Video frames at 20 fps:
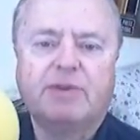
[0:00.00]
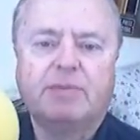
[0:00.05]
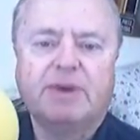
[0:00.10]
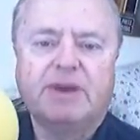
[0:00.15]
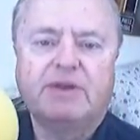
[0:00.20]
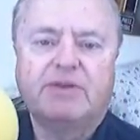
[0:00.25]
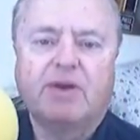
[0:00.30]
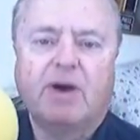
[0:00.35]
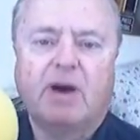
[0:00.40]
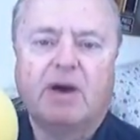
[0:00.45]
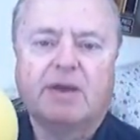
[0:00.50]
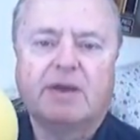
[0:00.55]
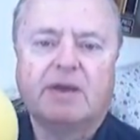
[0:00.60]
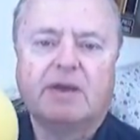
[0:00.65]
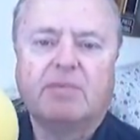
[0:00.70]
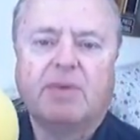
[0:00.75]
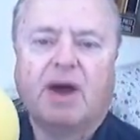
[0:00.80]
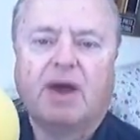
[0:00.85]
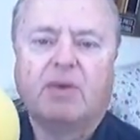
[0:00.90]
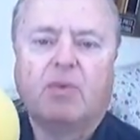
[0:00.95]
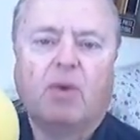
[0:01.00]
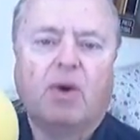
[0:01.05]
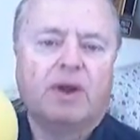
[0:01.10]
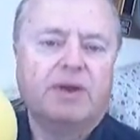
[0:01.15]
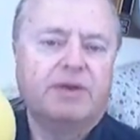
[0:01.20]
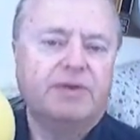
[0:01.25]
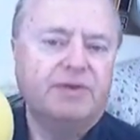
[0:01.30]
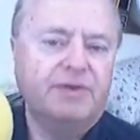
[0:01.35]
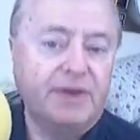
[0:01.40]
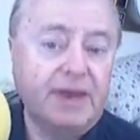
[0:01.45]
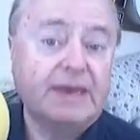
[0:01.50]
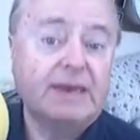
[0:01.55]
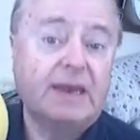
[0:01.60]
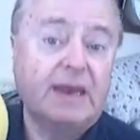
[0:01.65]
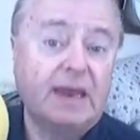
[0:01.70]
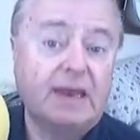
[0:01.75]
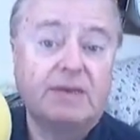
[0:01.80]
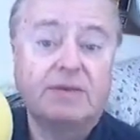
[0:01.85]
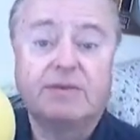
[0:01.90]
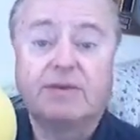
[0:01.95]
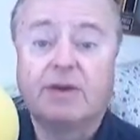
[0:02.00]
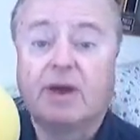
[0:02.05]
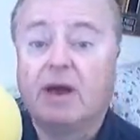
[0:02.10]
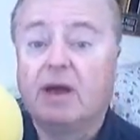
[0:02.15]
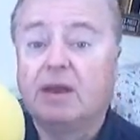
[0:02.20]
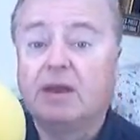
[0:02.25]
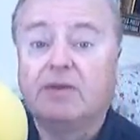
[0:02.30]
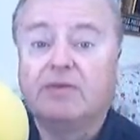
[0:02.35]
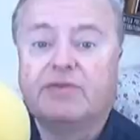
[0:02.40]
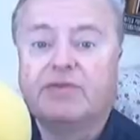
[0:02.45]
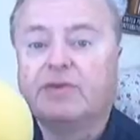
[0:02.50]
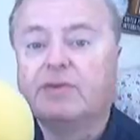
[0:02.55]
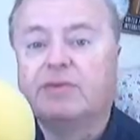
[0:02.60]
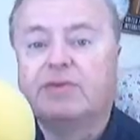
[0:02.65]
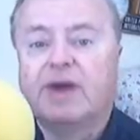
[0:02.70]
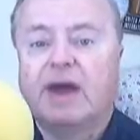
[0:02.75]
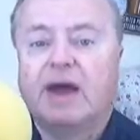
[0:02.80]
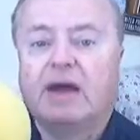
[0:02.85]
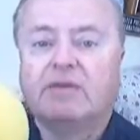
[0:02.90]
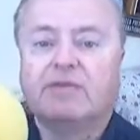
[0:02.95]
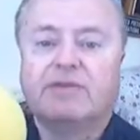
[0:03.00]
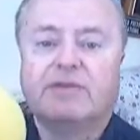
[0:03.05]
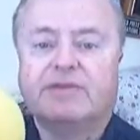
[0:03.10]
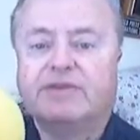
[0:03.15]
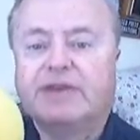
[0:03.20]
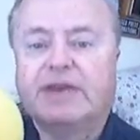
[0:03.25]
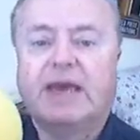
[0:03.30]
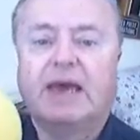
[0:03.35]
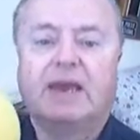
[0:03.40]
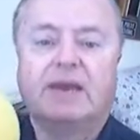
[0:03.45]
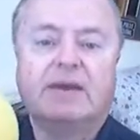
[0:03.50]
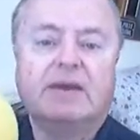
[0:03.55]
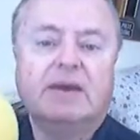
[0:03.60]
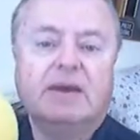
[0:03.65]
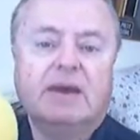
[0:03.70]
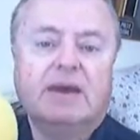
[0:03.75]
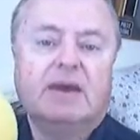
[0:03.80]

to be talking about what did get done in 2010,